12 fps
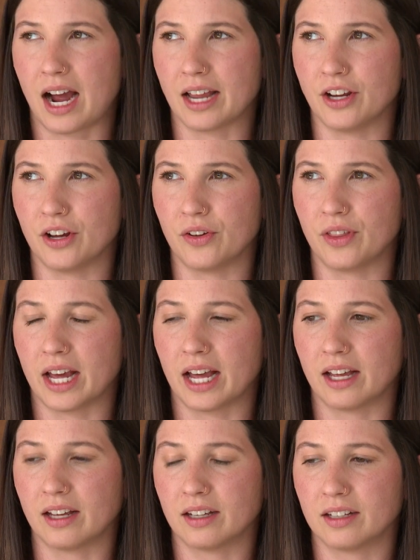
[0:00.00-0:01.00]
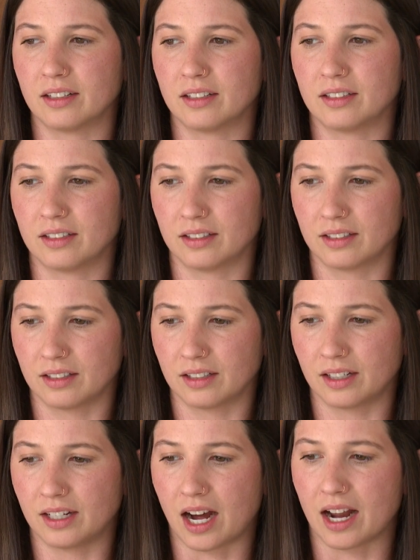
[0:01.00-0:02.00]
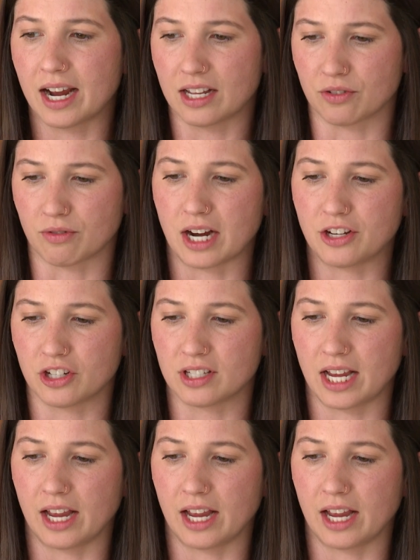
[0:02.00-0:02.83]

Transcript: I know that God has righteous